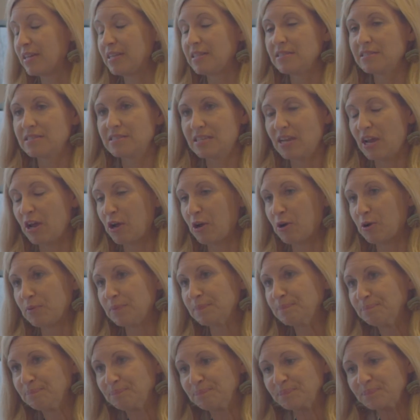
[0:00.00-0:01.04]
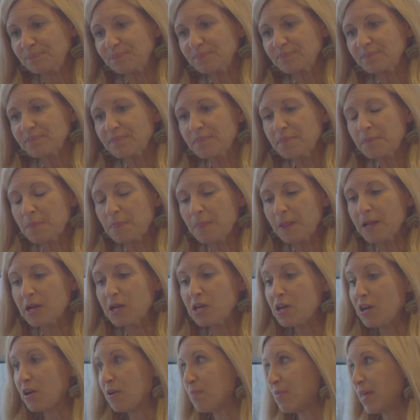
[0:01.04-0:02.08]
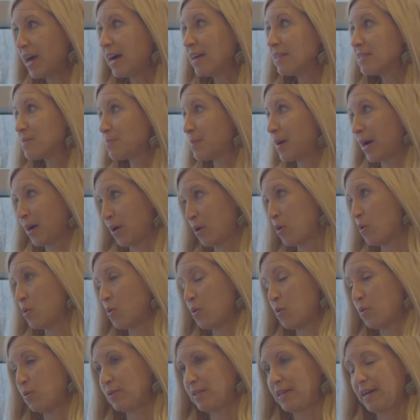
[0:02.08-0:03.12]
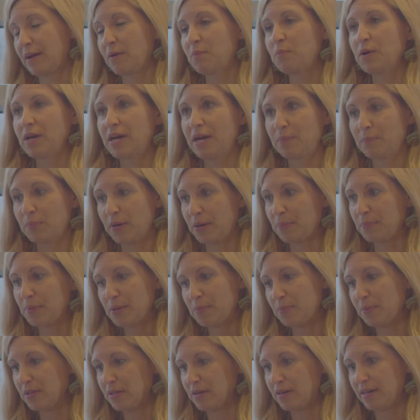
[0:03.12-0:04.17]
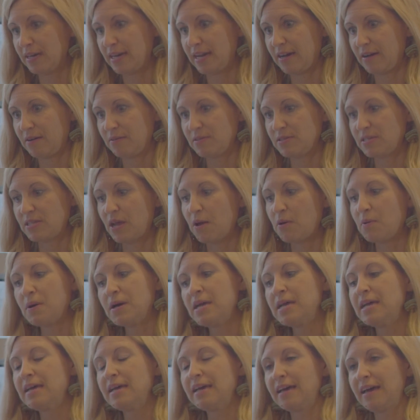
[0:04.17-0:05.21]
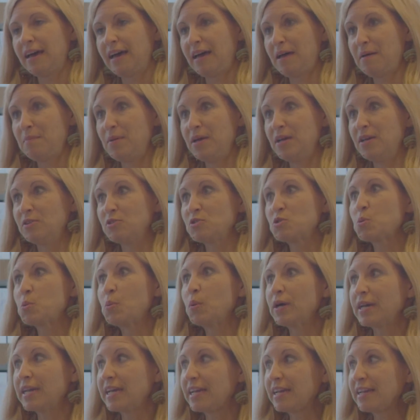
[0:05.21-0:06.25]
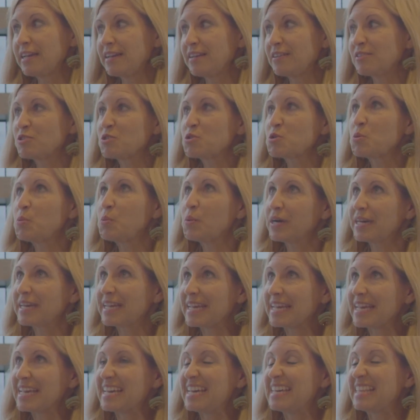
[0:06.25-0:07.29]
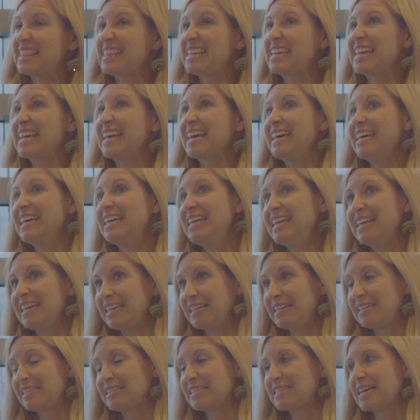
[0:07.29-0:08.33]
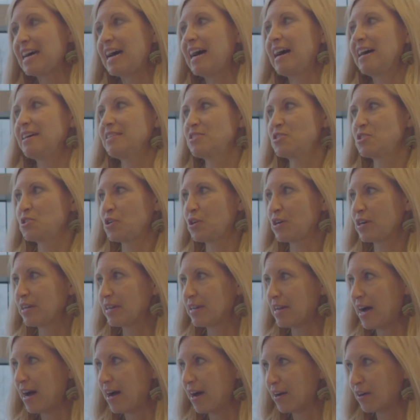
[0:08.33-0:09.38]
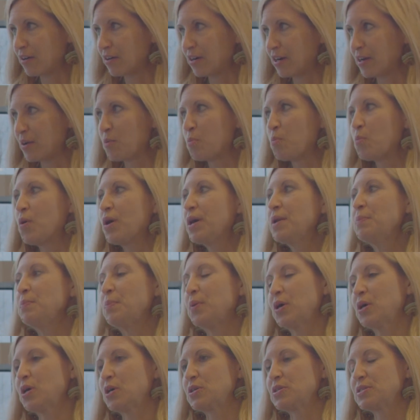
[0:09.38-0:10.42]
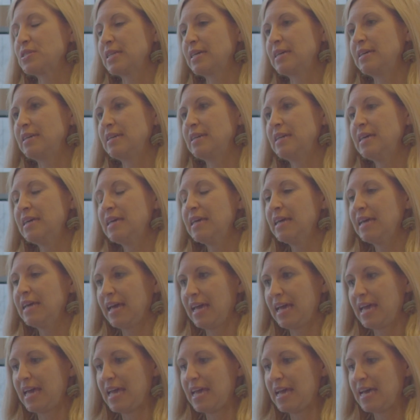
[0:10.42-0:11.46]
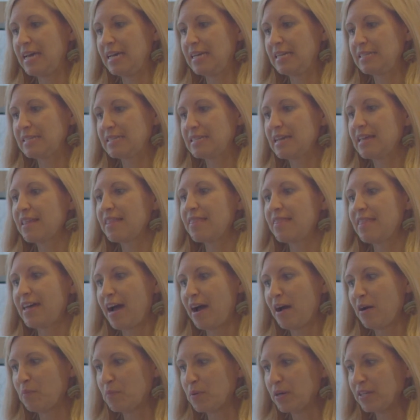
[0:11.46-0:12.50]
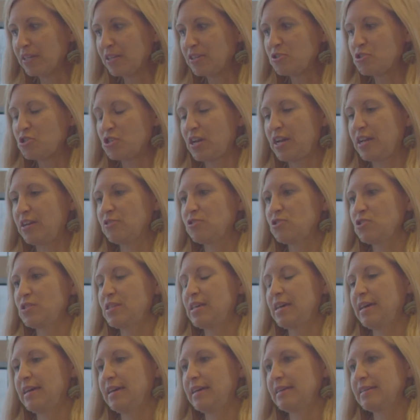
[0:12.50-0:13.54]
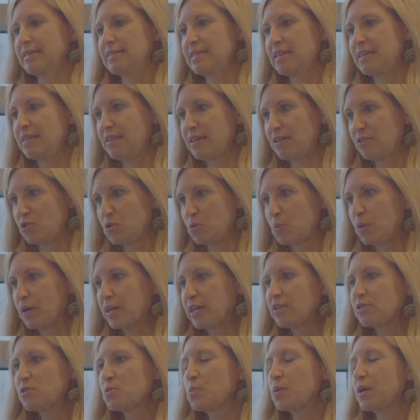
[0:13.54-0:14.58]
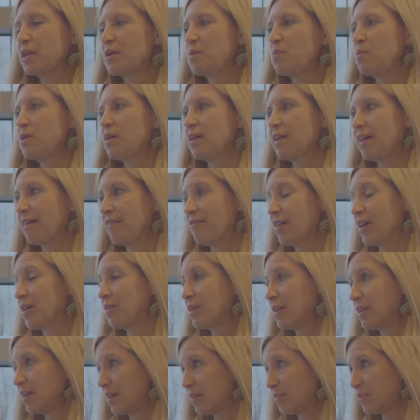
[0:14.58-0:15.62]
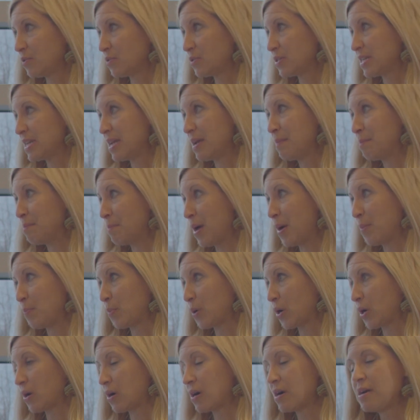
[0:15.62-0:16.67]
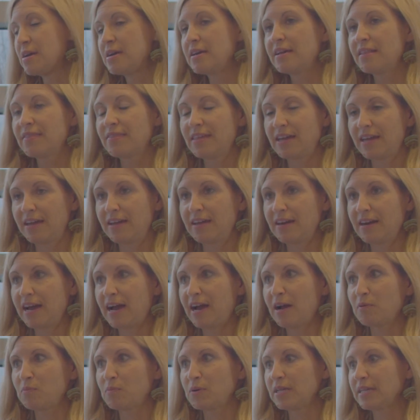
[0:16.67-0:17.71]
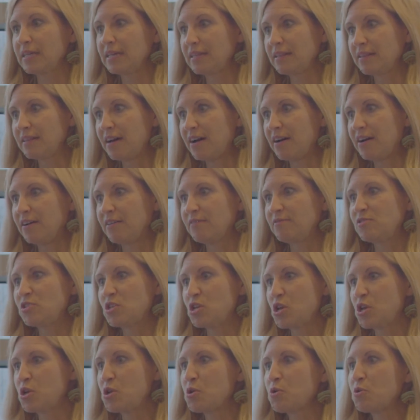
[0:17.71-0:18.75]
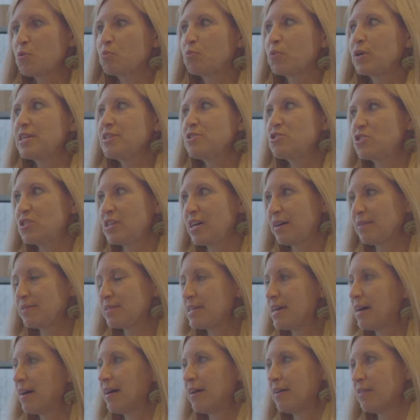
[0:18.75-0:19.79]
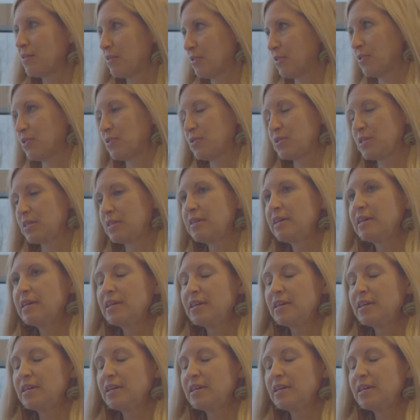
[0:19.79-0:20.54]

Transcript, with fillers: And so, you know, that's my goal, like when I bring people on now. So um, in twenty twenty, at the end, I started hiring one person, and that really changed things. And then twenty twenty-one, I found another team member that I really loved who reached out to others.